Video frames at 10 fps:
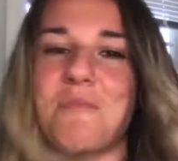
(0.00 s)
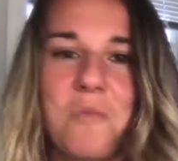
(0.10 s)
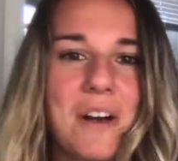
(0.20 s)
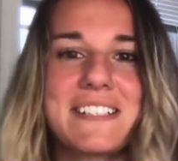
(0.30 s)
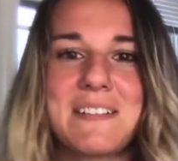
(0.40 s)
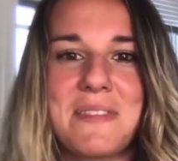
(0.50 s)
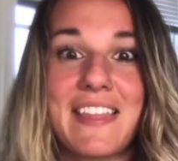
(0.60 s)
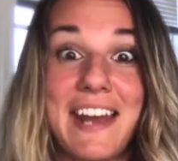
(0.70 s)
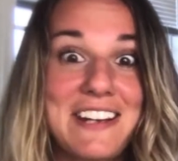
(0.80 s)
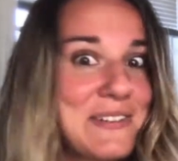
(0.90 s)
wanted something
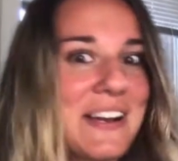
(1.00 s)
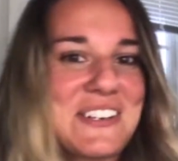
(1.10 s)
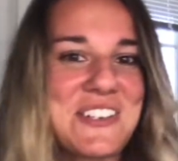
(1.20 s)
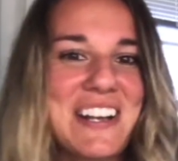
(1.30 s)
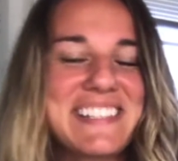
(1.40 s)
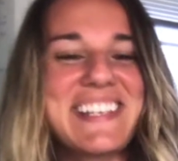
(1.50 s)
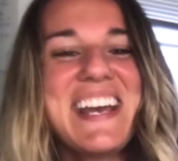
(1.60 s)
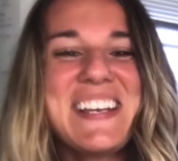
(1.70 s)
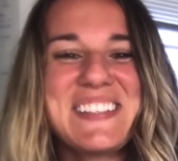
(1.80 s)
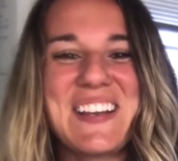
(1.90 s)
that I knew I could trust.
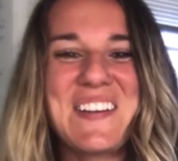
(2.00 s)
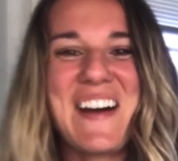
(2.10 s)
So